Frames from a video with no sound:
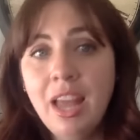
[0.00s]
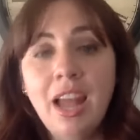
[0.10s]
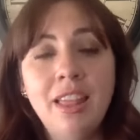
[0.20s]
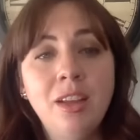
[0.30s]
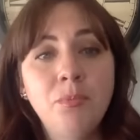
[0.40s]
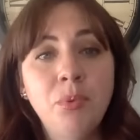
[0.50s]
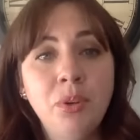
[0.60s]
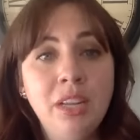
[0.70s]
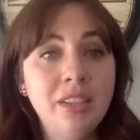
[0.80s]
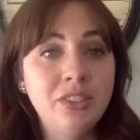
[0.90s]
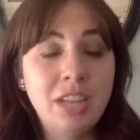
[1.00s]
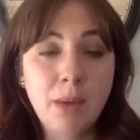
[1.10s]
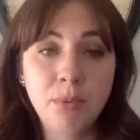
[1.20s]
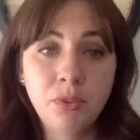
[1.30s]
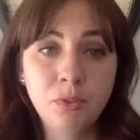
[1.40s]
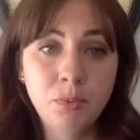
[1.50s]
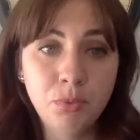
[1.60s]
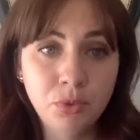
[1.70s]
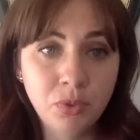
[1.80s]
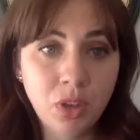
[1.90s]
and they're putting their stamp of
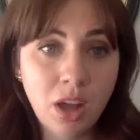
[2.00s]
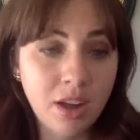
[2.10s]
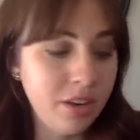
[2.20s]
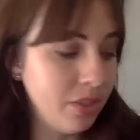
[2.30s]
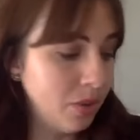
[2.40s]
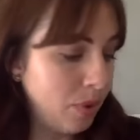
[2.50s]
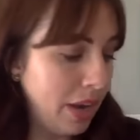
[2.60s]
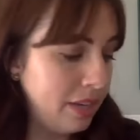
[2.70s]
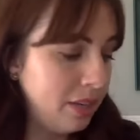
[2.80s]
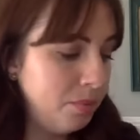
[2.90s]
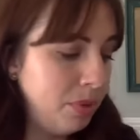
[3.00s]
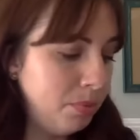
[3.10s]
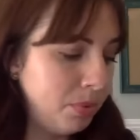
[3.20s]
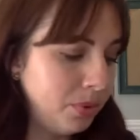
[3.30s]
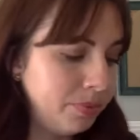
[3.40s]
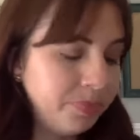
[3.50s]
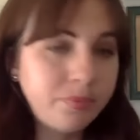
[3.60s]
approval on the right people.